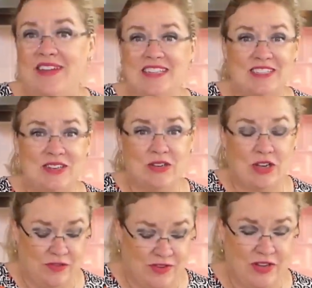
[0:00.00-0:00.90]
any, so
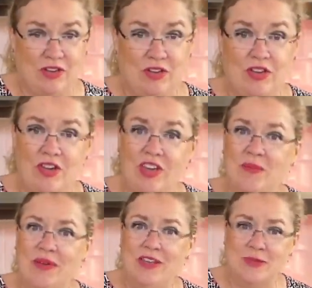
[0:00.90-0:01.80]
COVID cooking,
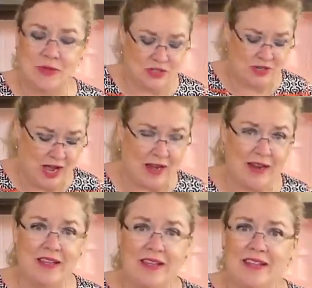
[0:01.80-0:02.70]
we use what you got.
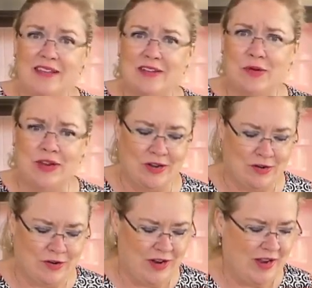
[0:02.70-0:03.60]
Green
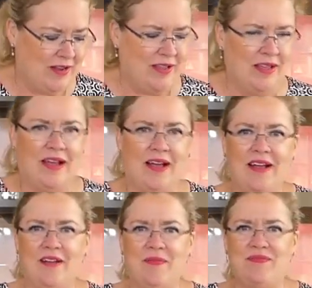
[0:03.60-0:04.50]
curry,
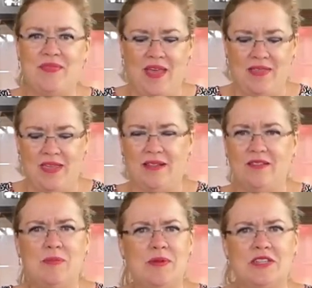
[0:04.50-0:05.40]
and then a
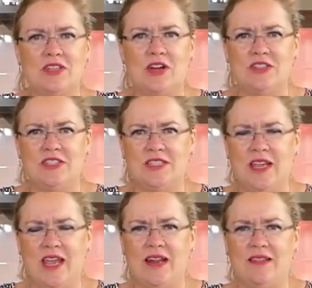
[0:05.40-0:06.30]
little bit of salt
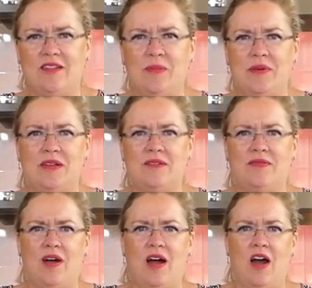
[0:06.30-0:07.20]
and a little bit of
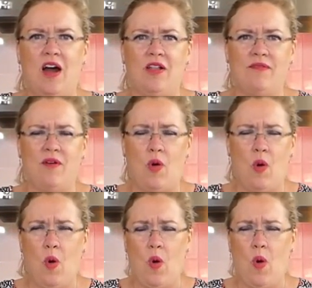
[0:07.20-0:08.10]
olive
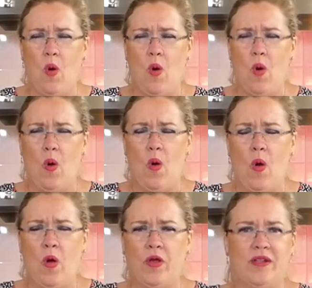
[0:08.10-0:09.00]

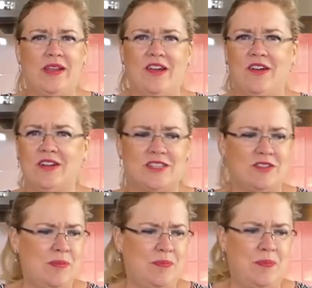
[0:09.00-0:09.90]
oil in here, and it's
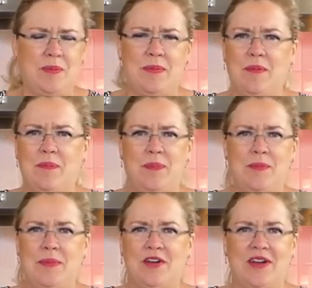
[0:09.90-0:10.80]
only been
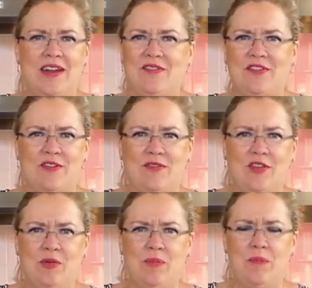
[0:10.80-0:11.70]
marinating for a
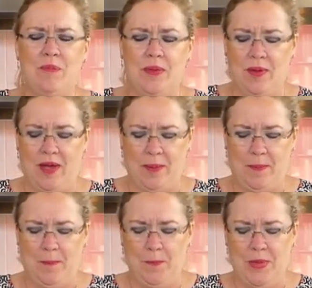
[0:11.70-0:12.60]
few
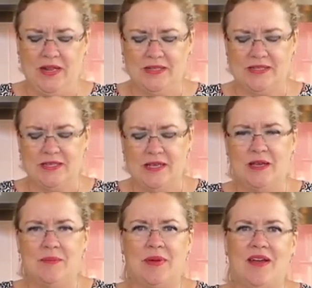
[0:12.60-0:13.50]
minutes,
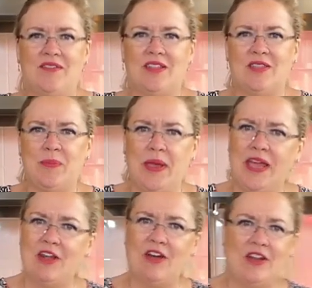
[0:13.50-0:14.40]
but I've got the
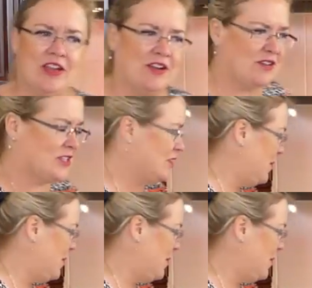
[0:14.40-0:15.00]
pan on here, so